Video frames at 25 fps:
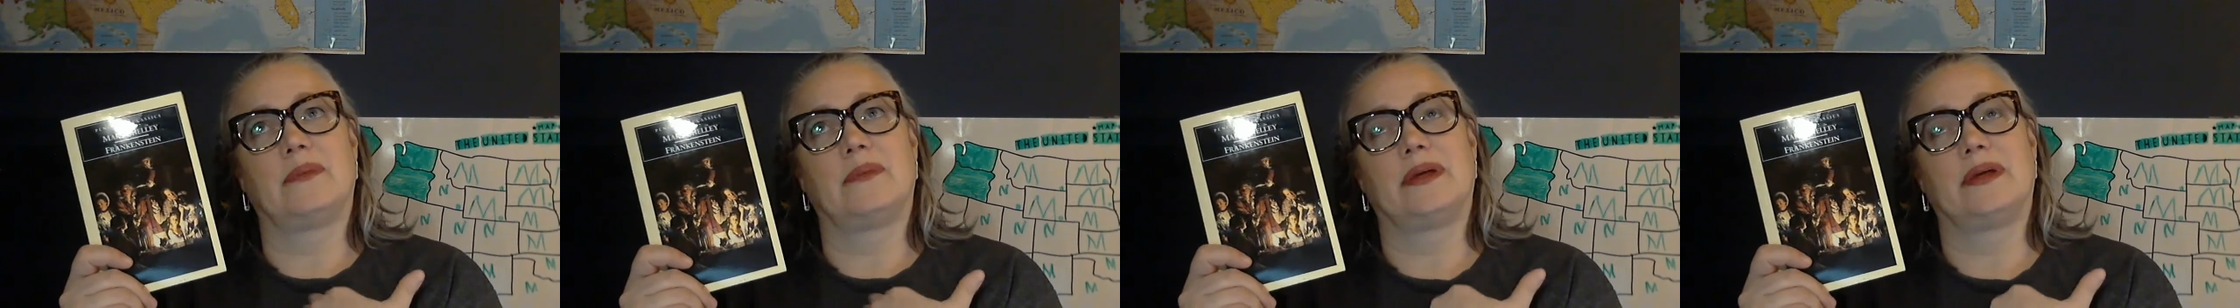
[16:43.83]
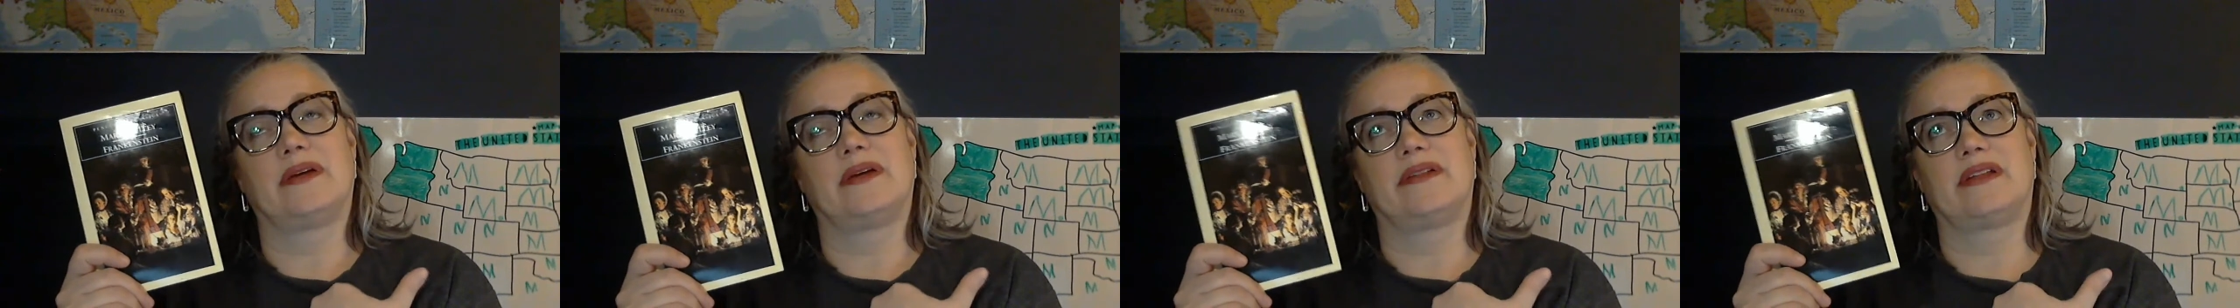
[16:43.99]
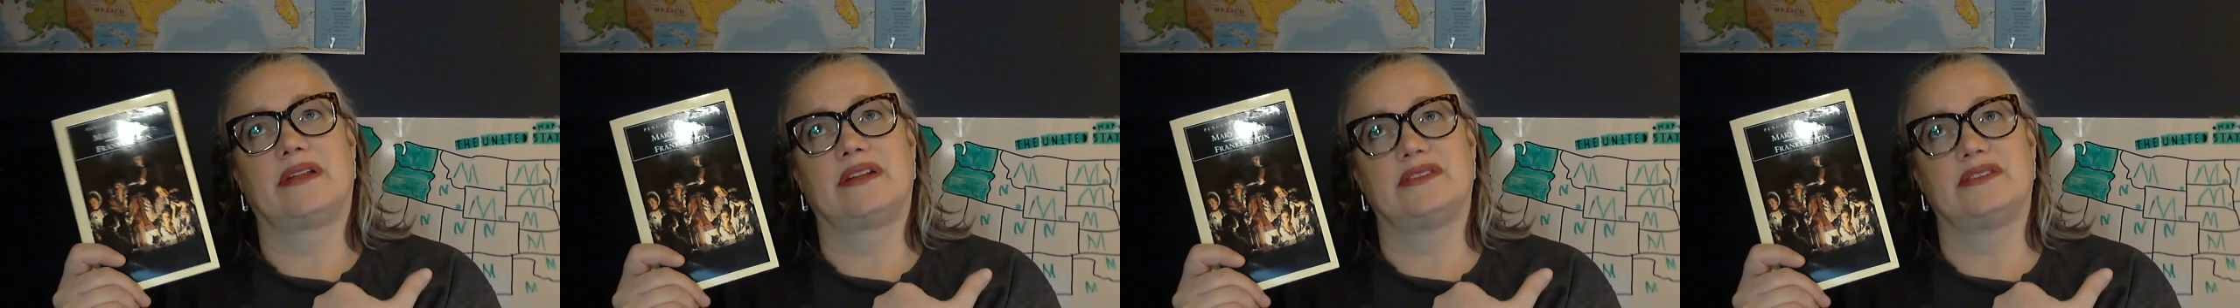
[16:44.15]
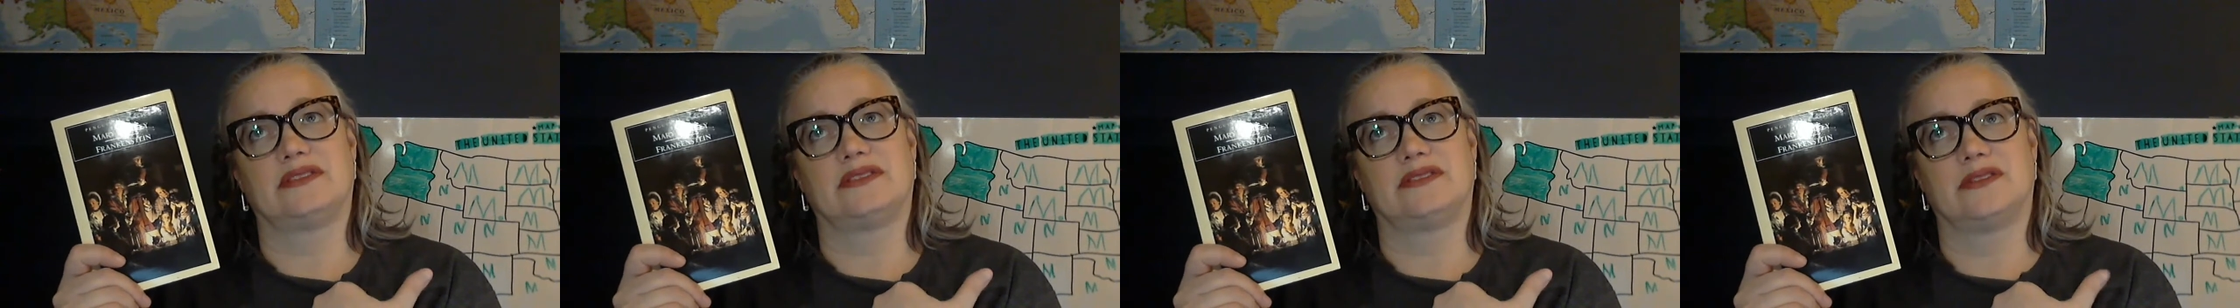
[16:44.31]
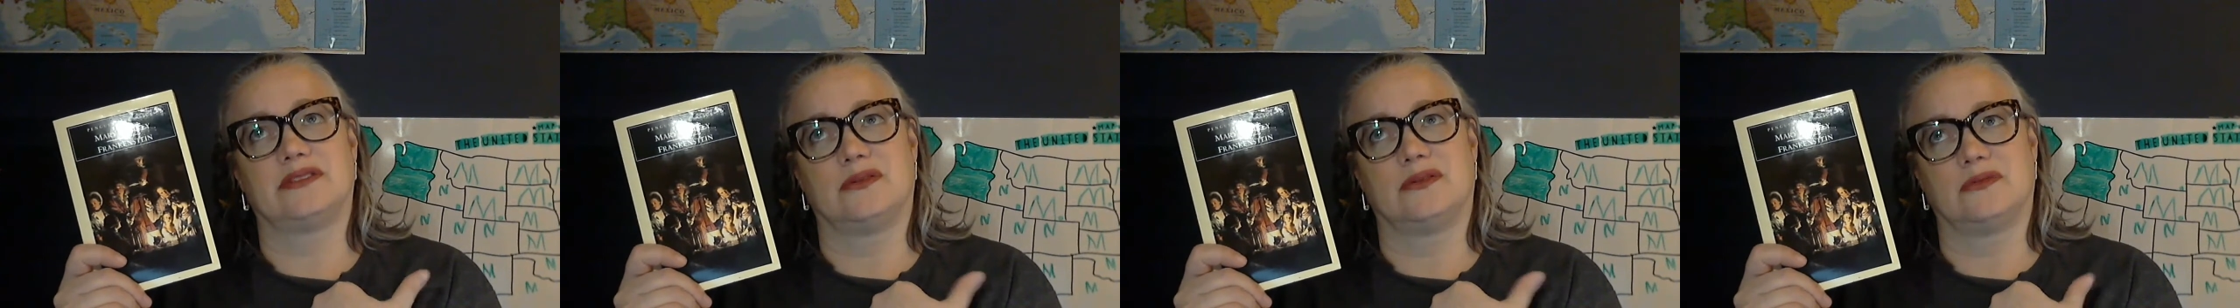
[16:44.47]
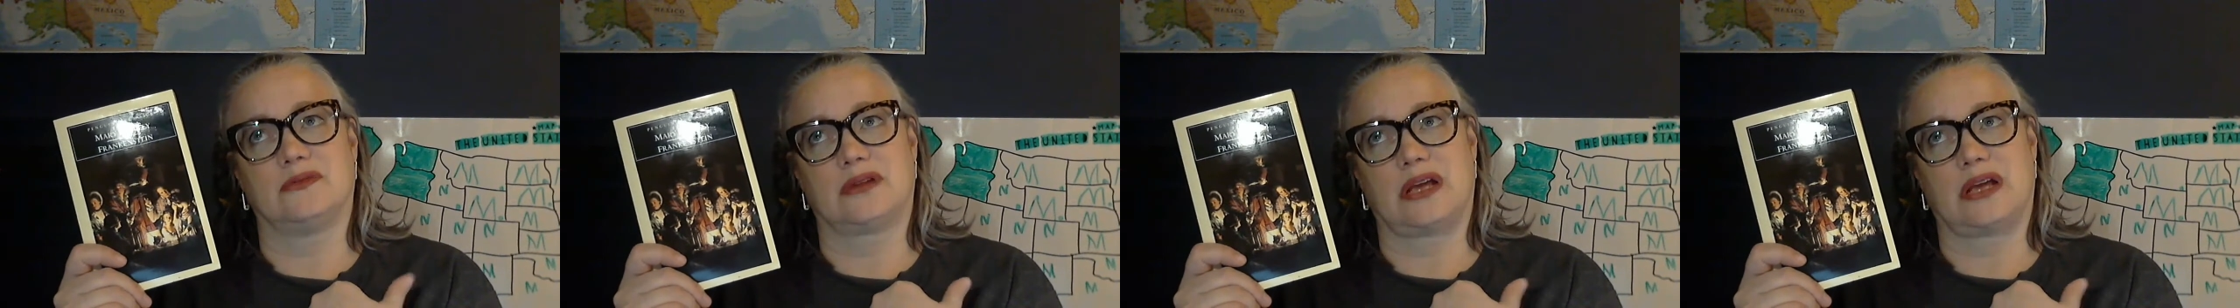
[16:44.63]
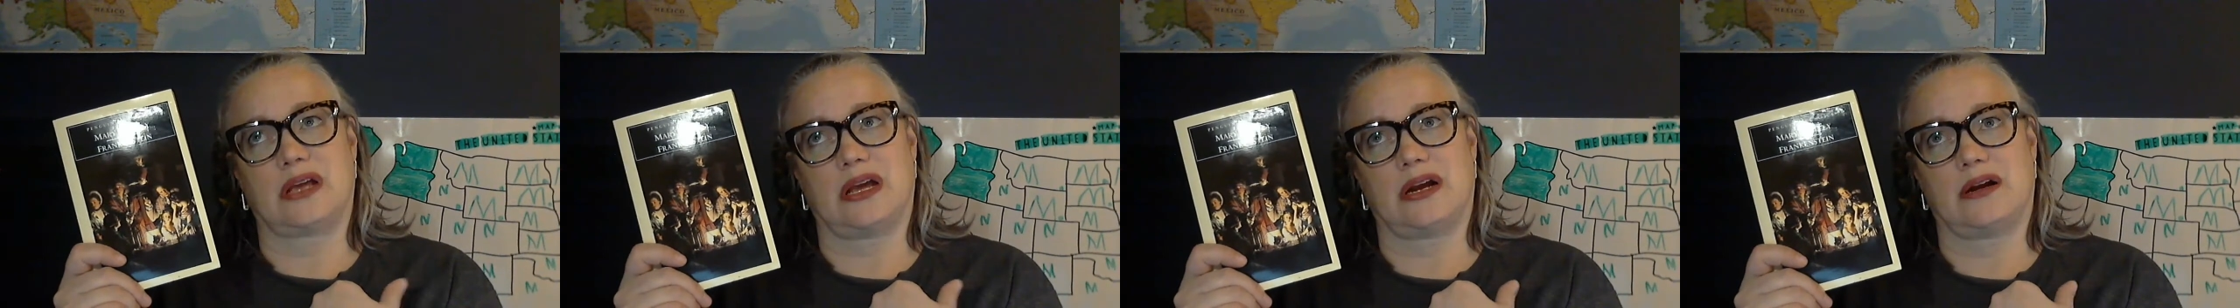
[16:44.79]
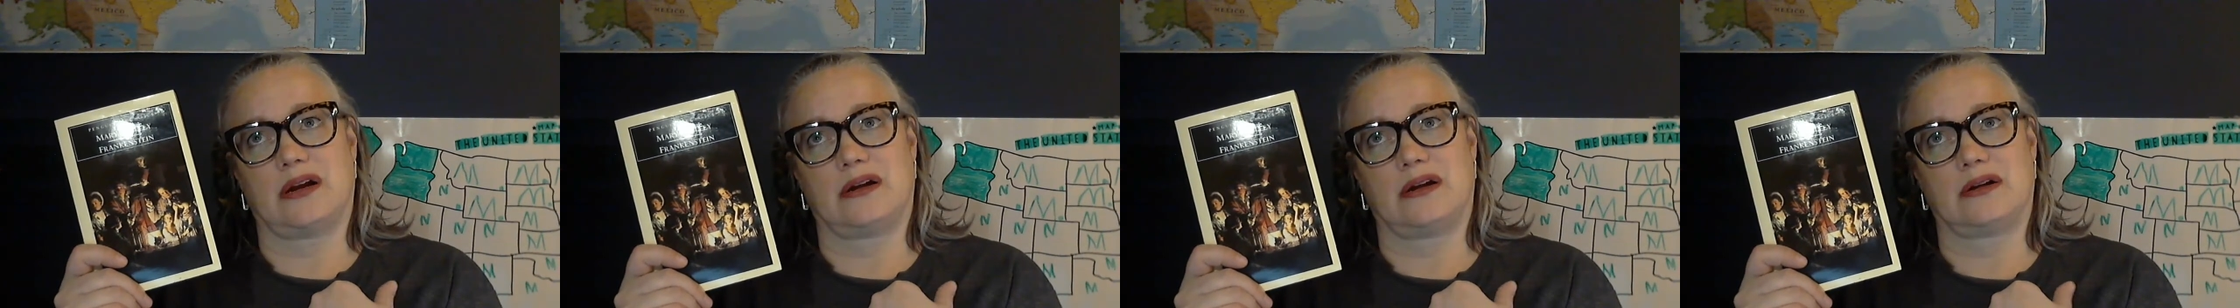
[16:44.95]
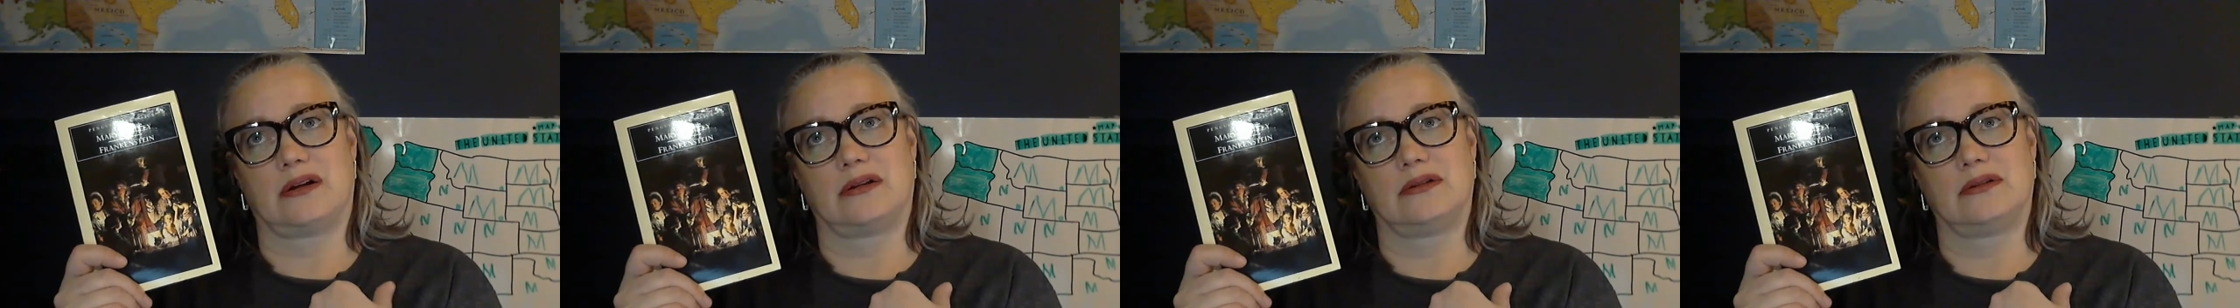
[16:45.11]
because I just don't
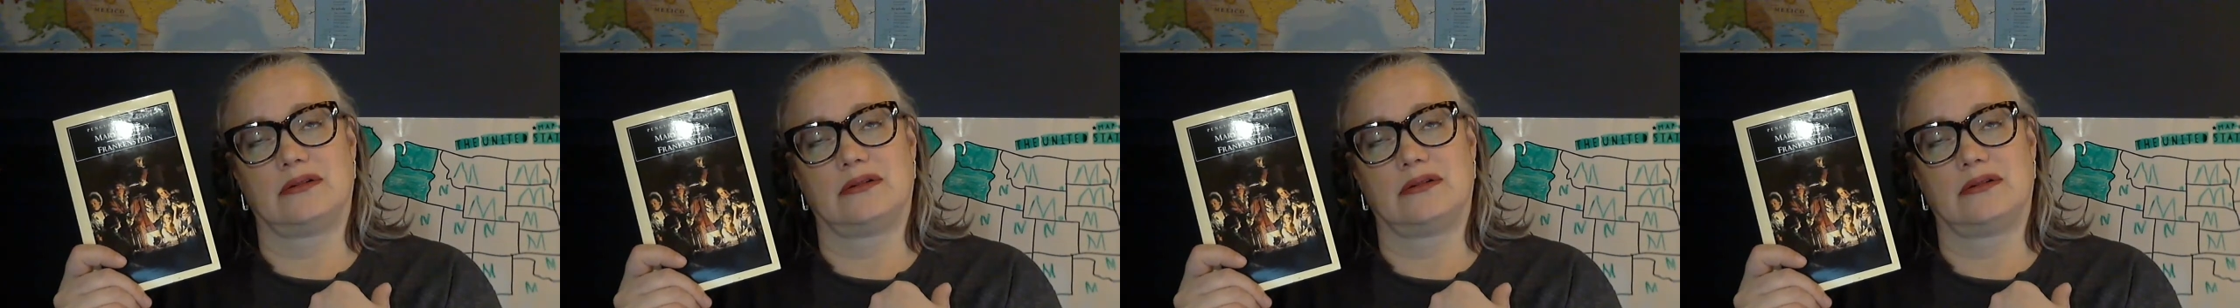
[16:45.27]
care.